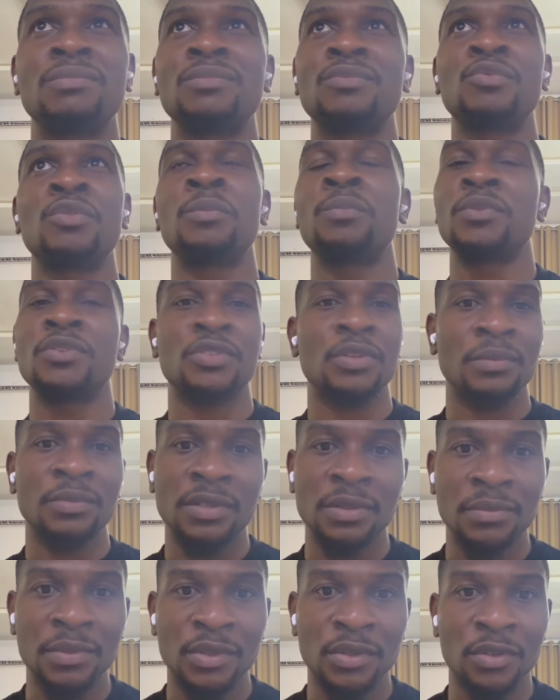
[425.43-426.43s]
1 point
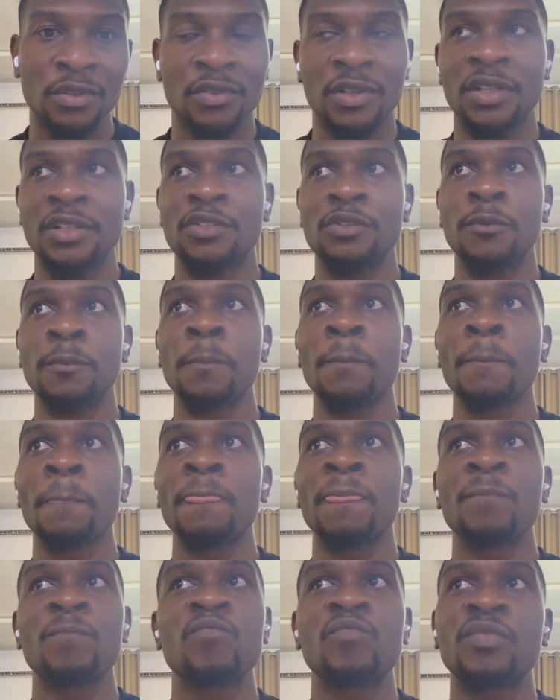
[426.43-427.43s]
something million, right? So
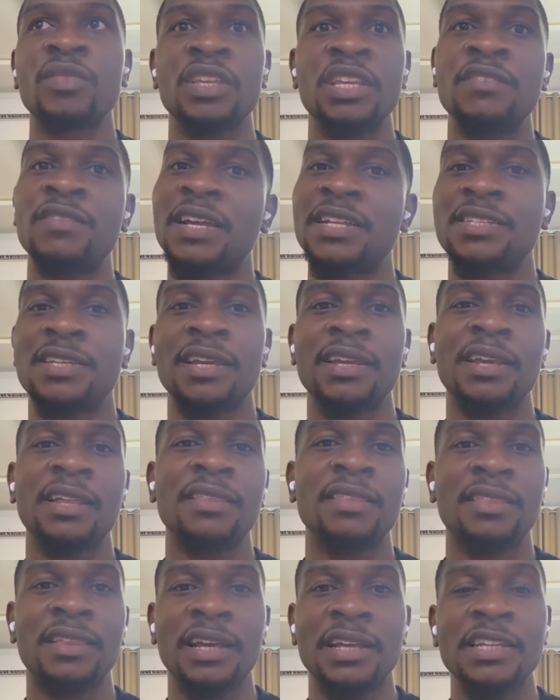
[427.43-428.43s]
if I
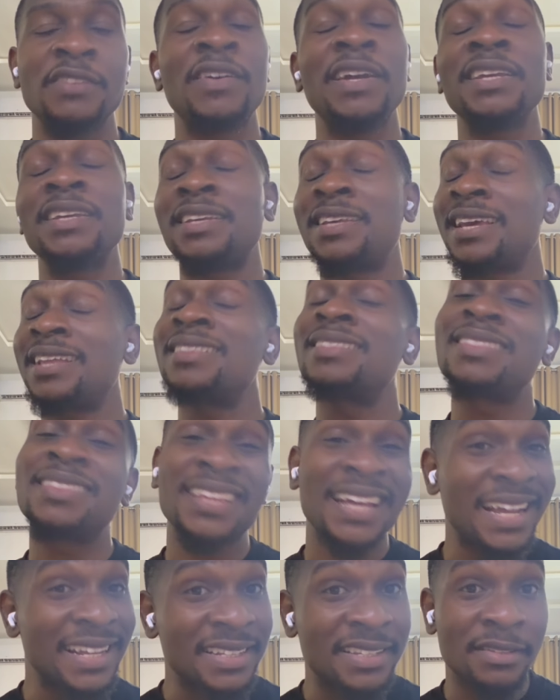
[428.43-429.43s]
target that, if I get
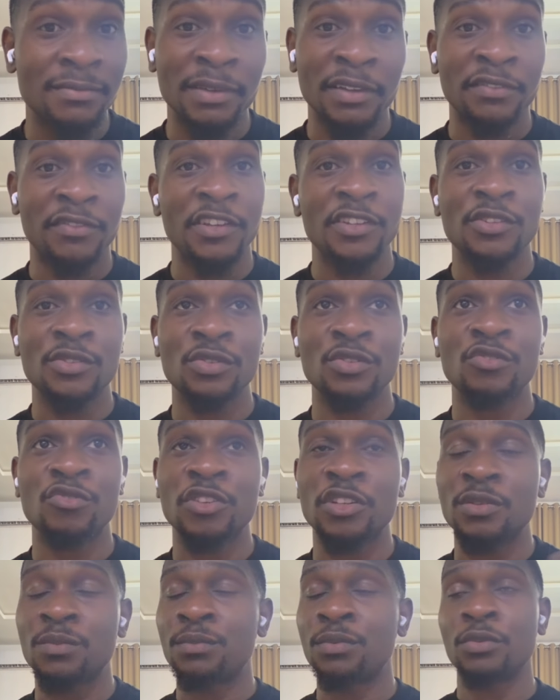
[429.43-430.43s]
that in my first 2
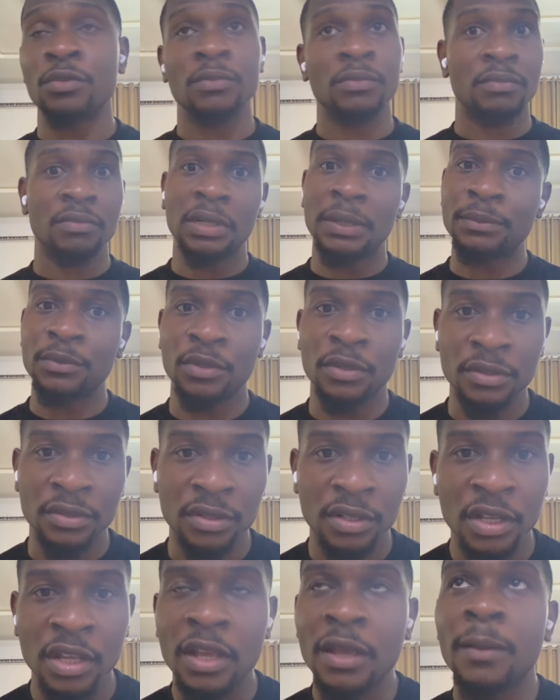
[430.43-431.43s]
trades, boom, I'm
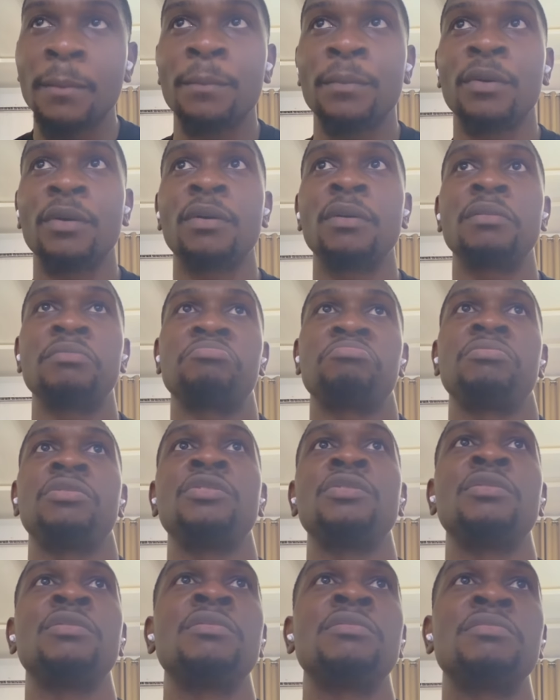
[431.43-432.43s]
done. But
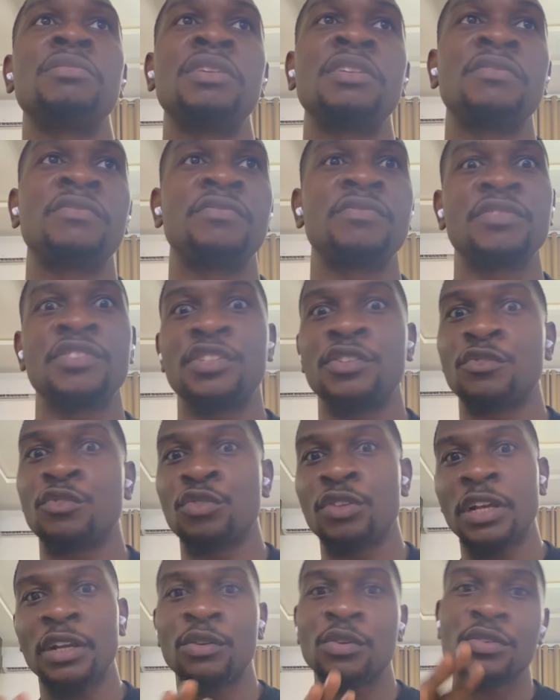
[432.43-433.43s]
if it's a
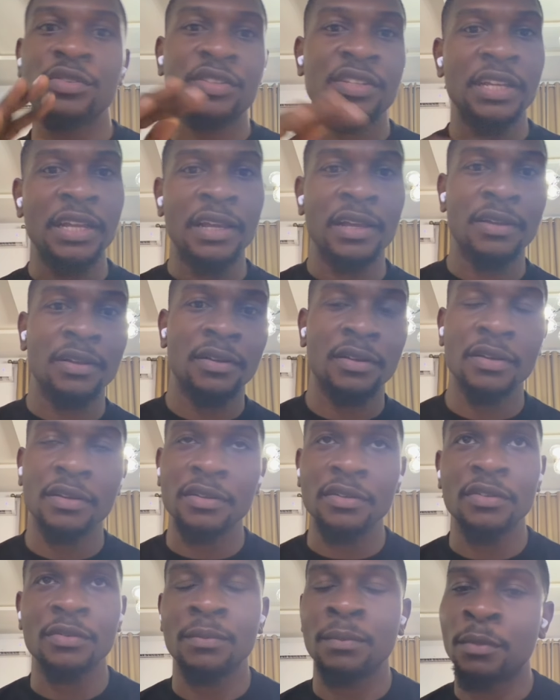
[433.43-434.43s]
roller coaster
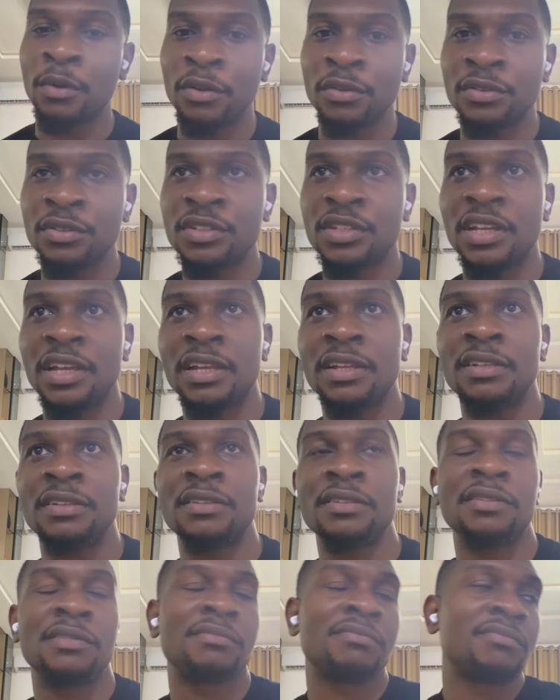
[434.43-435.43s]
month
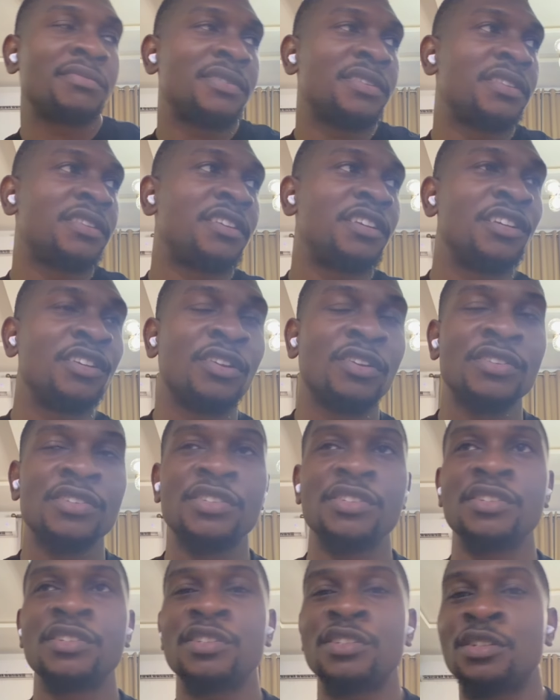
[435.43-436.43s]
and 3
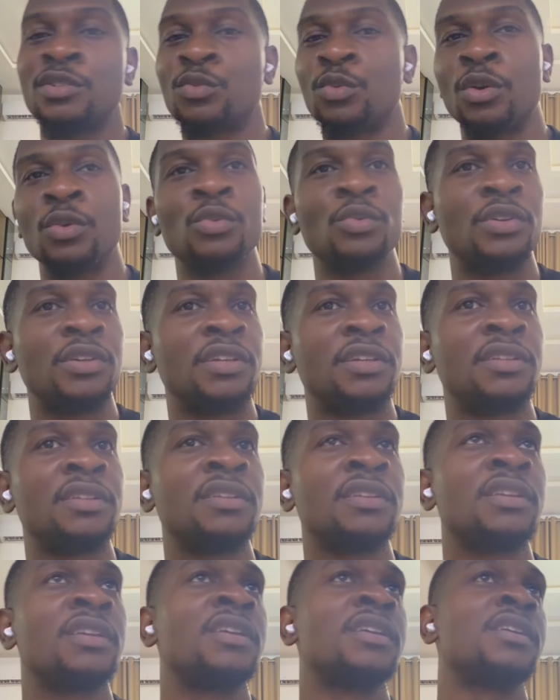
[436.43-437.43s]
losses, 1 win,
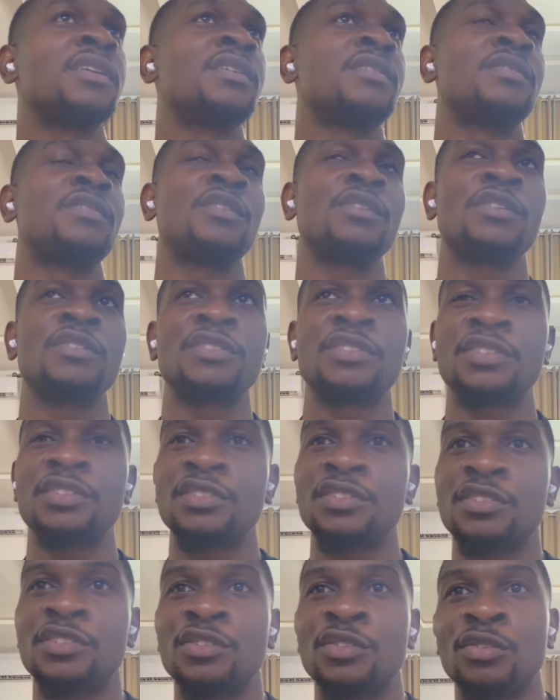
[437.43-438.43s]
4
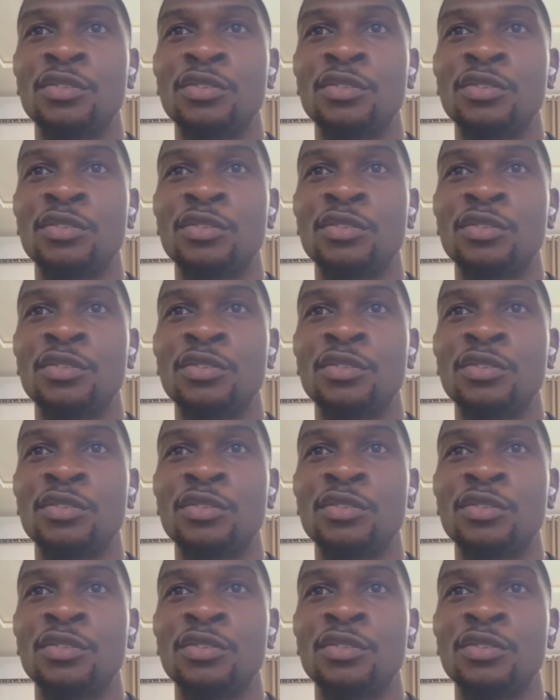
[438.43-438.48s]
losses,